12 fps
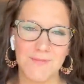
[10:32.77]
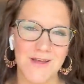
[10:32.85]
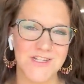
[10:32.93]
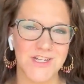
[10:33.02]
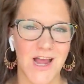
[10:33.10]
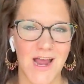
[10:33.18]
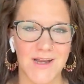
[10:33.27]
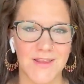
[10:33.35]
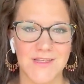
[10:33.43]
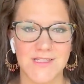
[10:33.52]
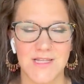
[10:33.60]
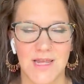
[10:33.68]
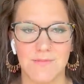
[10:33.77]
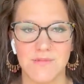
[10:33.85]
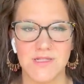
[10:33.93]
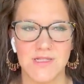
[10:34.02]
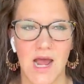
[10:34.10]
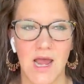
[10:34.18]
much kind of the same
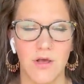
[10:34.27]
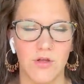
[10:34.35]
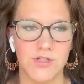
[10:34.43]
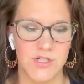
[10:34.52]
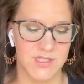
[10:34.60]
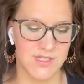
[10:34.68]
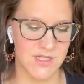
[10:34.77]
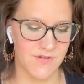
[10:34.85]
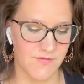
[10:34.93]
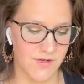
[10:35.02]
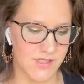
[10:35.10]
style, just different